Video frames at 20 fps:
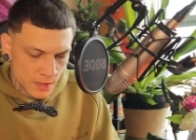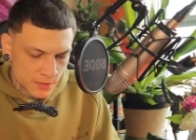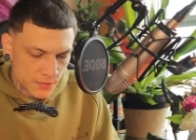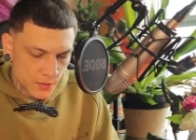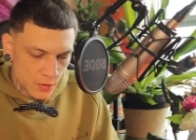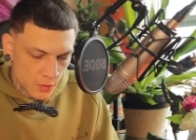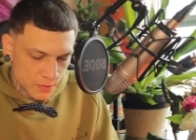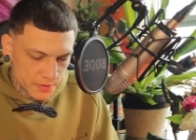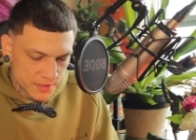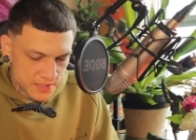
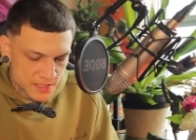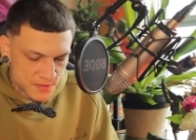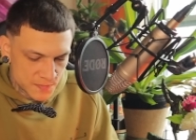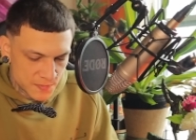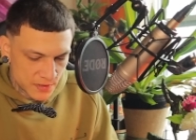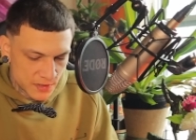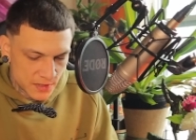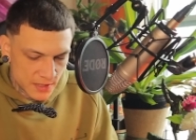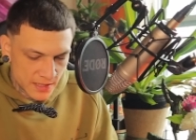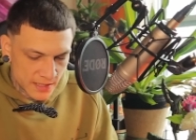The Holy
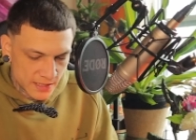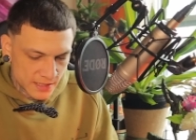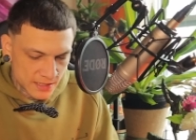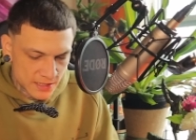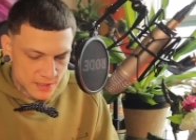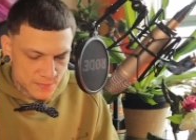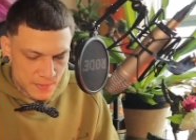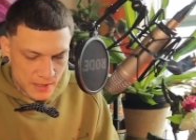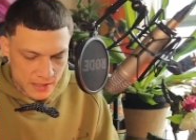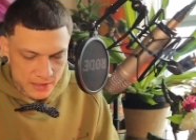Spirit,
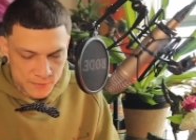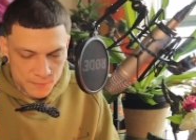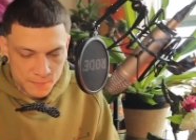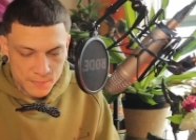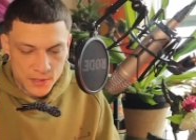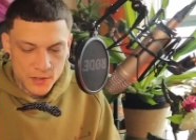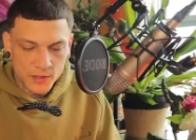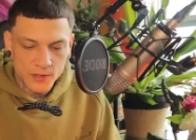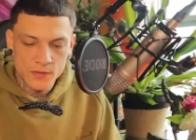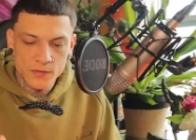expect
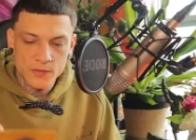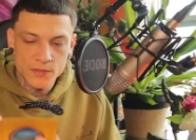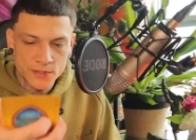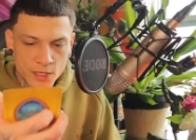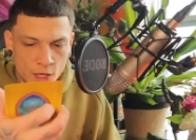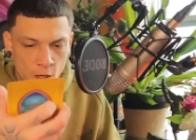miracles,